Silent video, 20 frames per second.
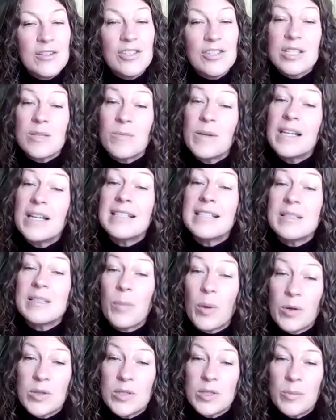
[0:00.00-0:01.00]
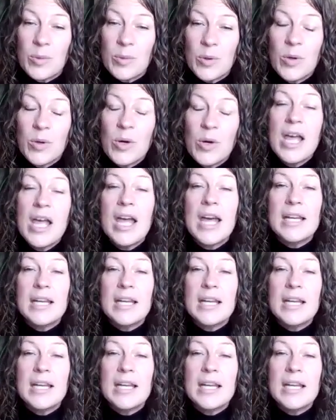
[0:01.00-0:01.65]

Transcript: So just because it's possible